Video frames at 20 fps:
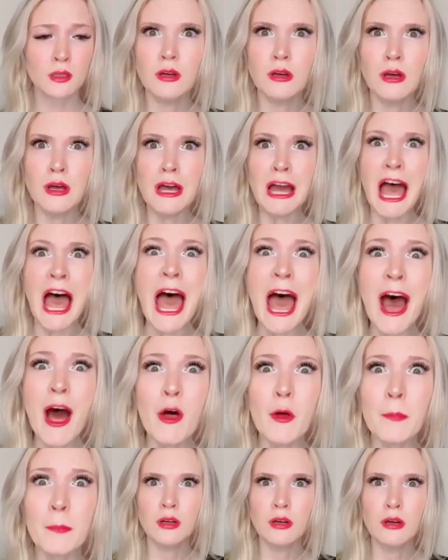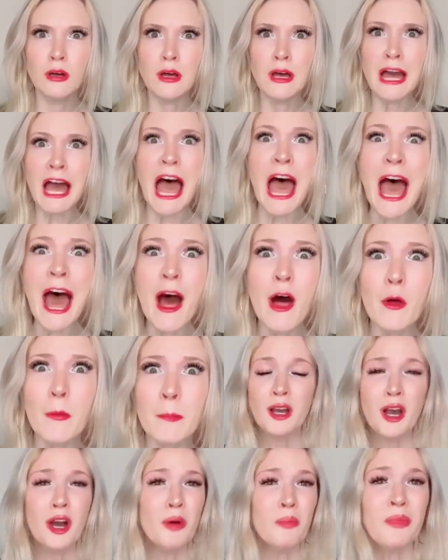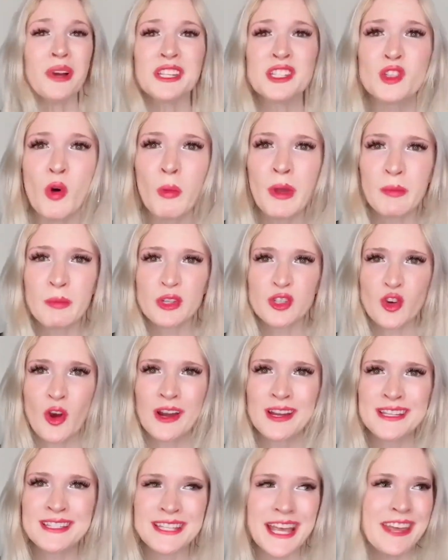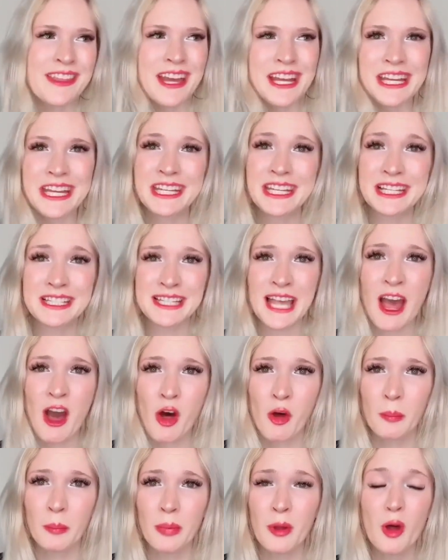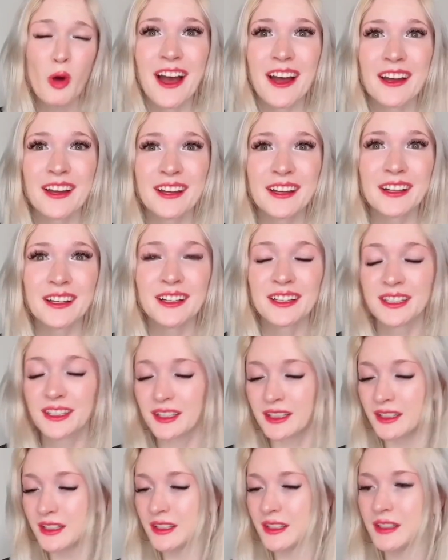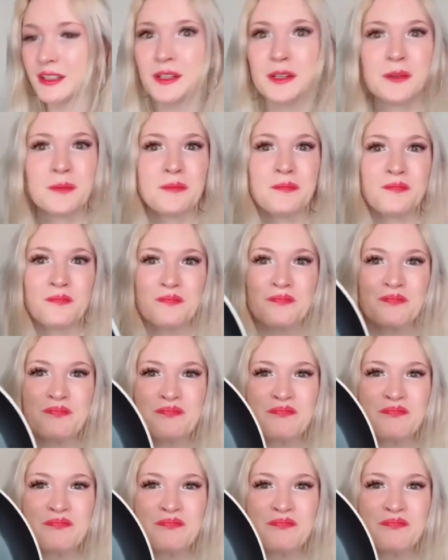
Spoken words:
Help! Help! My soulmate was trying to say that he needs help. Here, send him this frying pan.